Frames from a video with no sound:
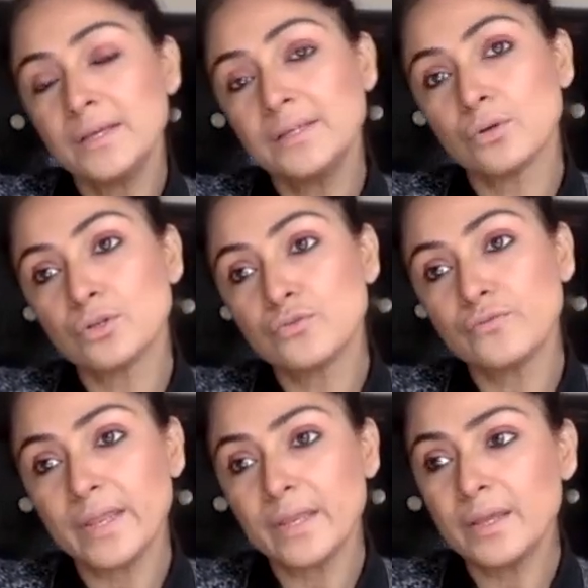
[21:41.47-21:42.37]
He's also
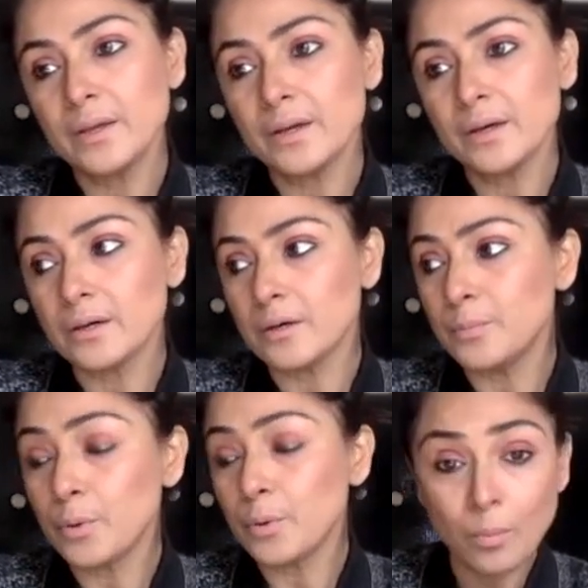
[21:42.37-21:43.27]
very
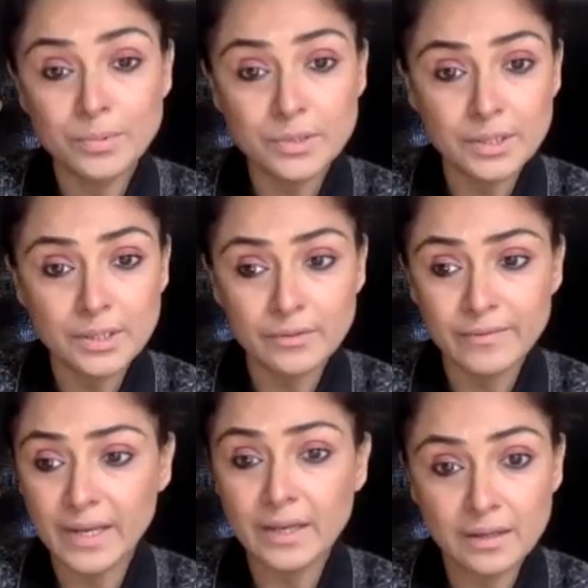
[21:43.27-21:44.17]
prompt,
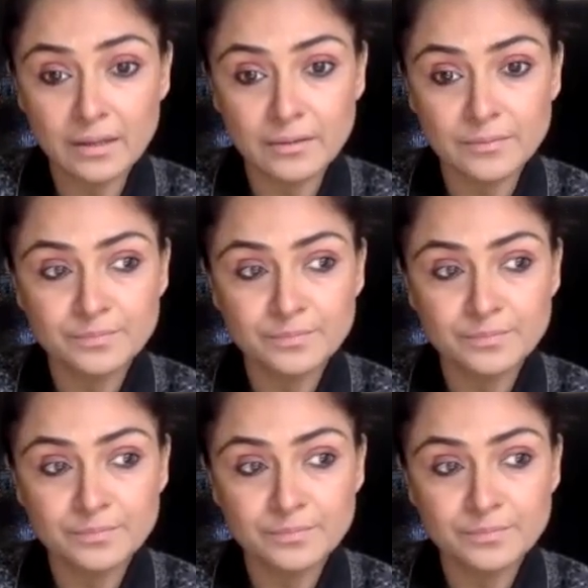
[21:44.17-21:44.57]
very clear,